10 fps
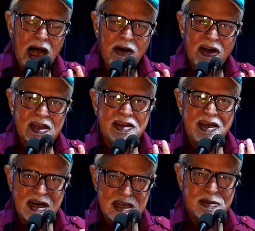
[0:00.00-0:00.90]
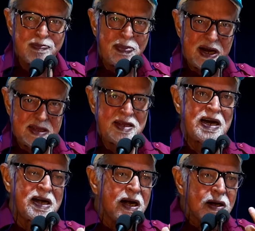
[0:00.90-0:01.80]
our Dalit
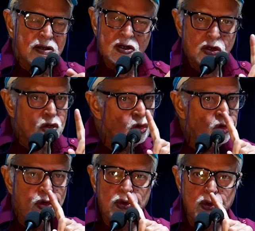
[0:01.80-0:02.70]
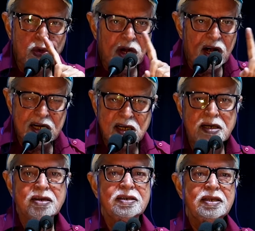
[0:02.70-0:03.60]
brethren do
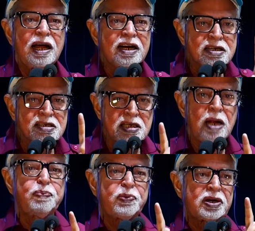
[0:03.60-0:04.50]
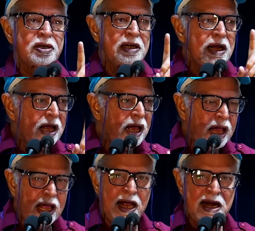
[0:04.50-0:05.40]
not accept
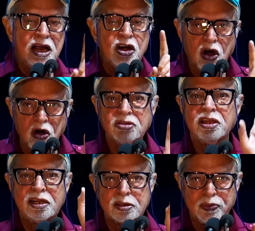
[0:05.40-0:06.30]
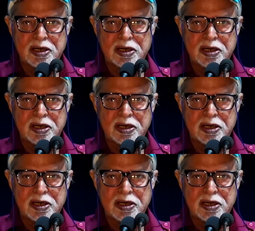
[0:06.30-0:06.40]
any non-Dalit